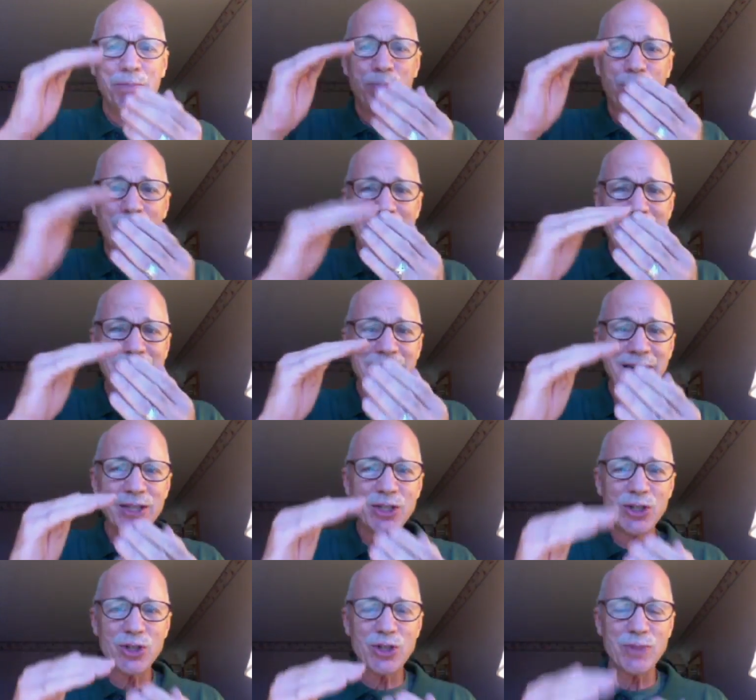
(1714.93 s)
Break it
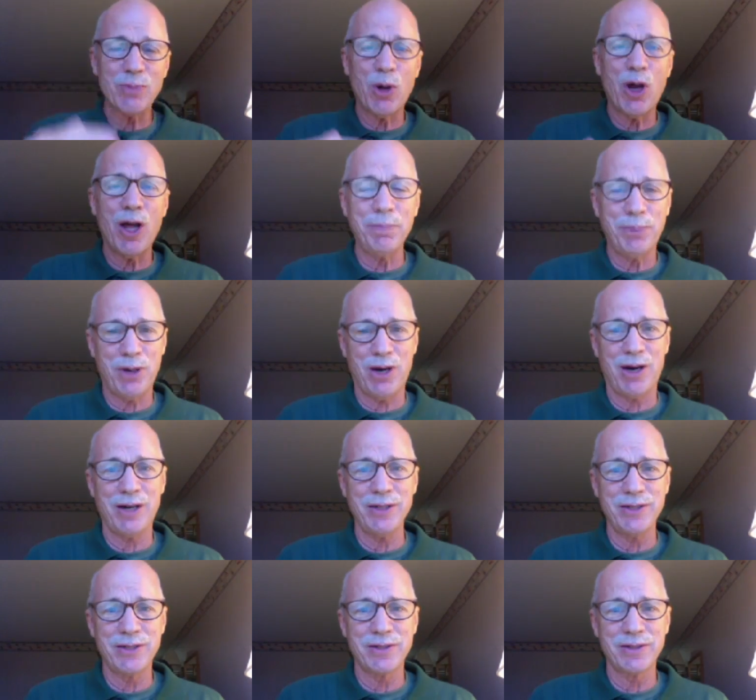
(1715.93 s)
into small
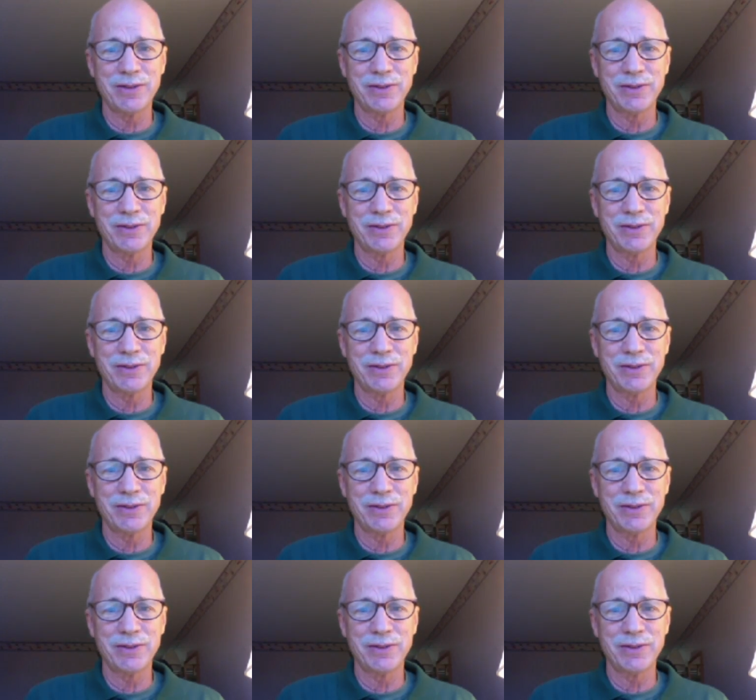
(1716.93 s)
parts.